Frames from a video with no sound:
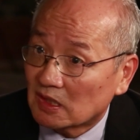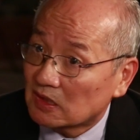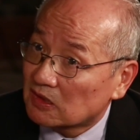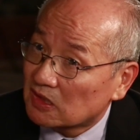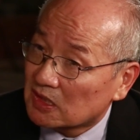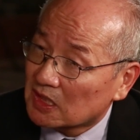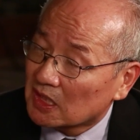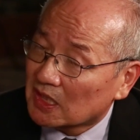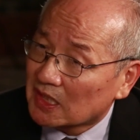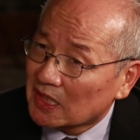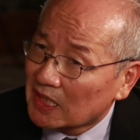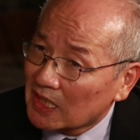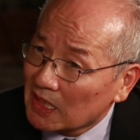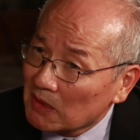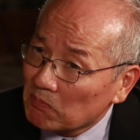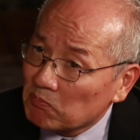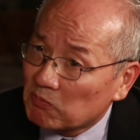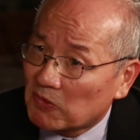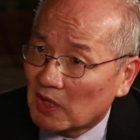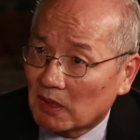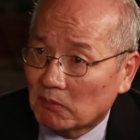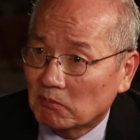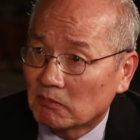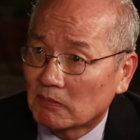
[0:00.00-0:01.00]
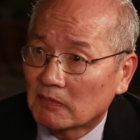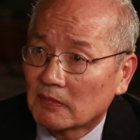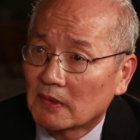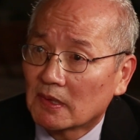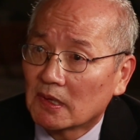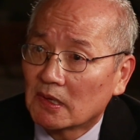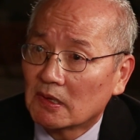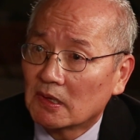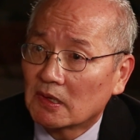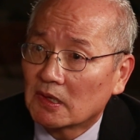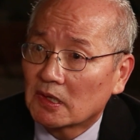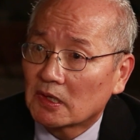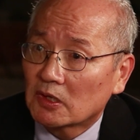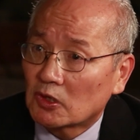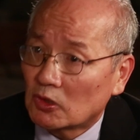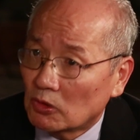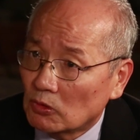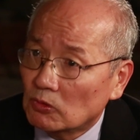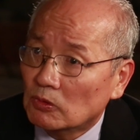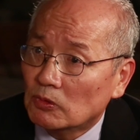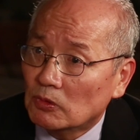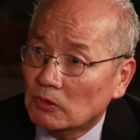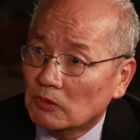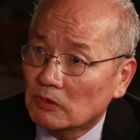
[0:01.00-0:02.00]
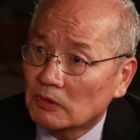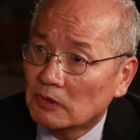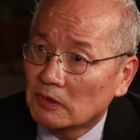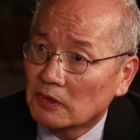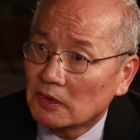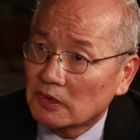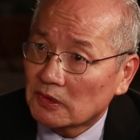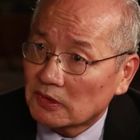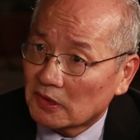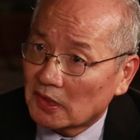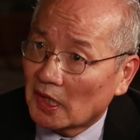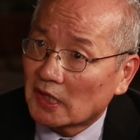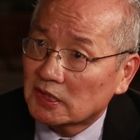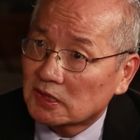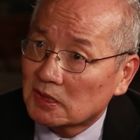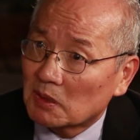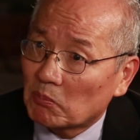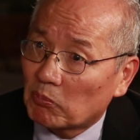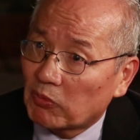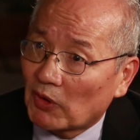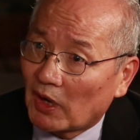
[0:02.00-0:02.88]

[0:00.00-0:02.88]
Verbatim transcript: It's to keep them cool. That's the